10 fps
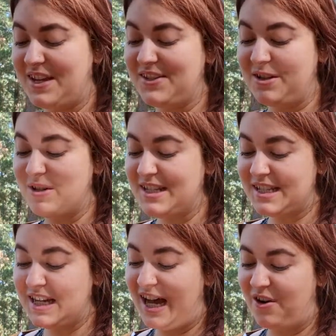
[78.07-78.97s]
So I'm going to
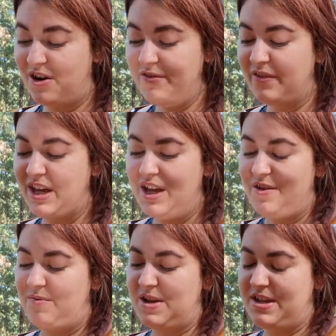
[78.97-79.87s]
start off
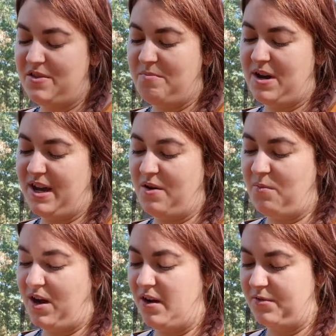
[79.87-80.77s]
with my
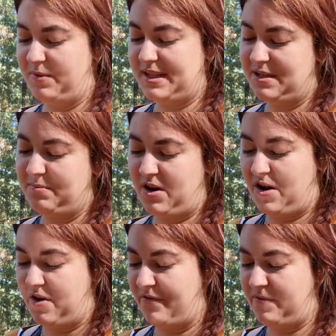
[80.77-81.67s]
Wild Wisdom
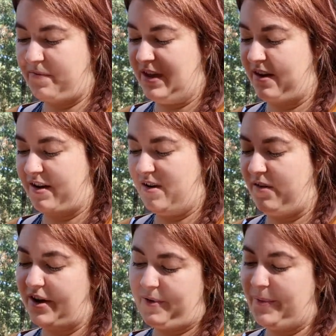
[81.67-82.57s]
of Fairy
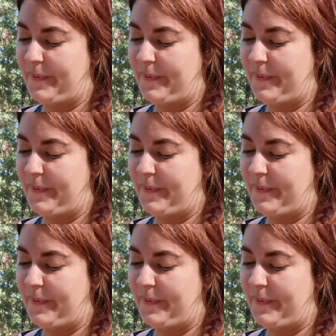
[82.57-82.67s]
Oracle.